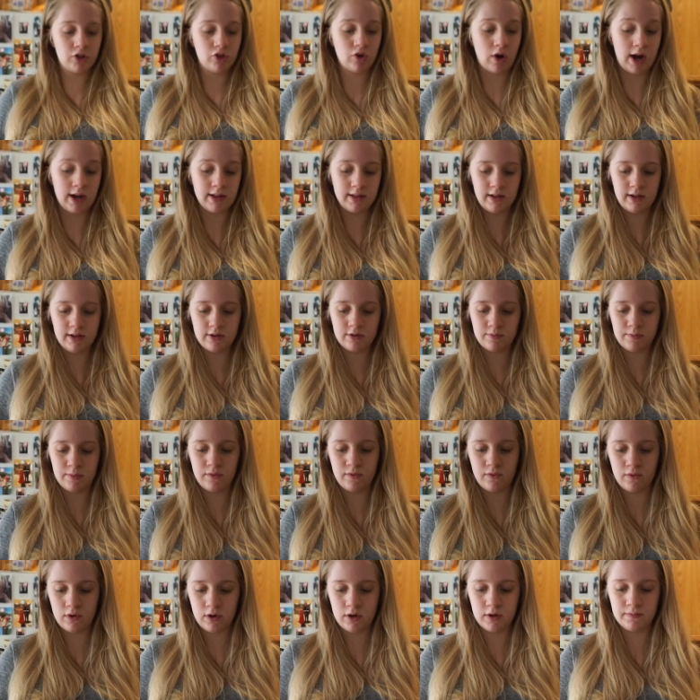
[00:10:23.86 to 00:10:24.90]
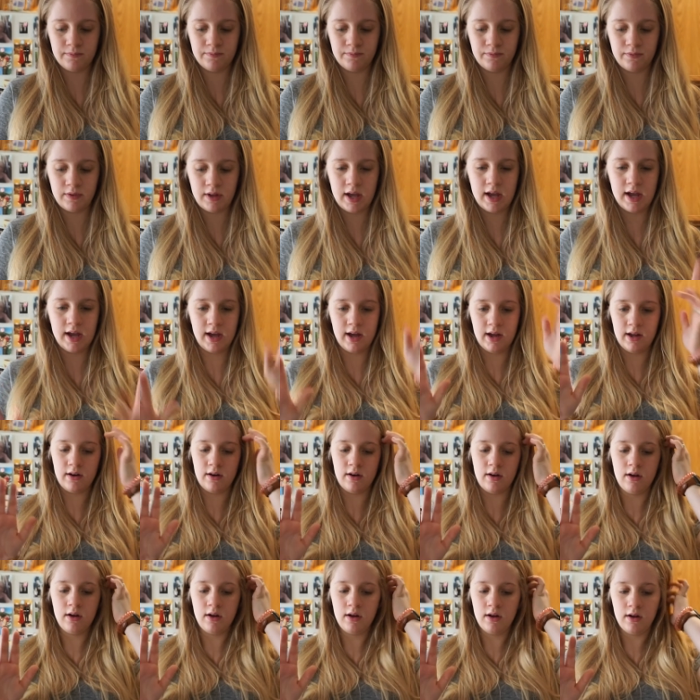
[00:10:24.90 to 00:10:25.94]
tried these before
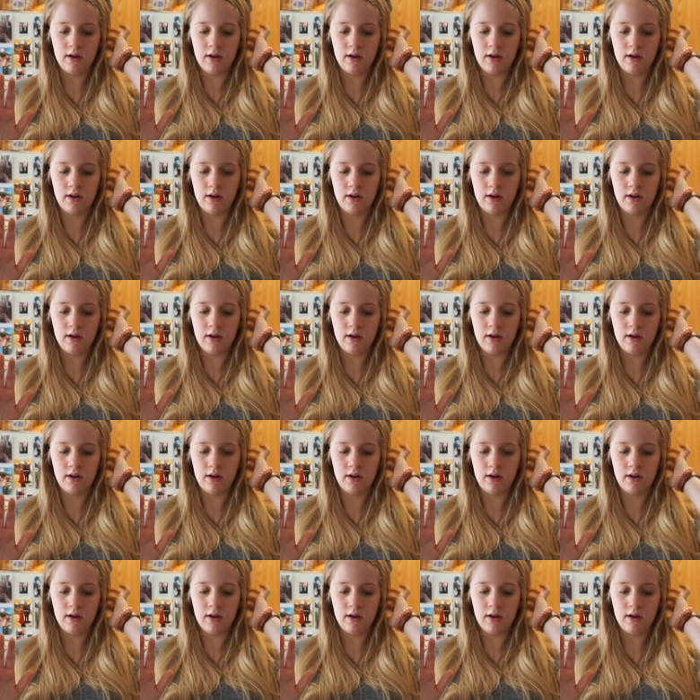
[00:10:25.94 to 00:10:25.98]
and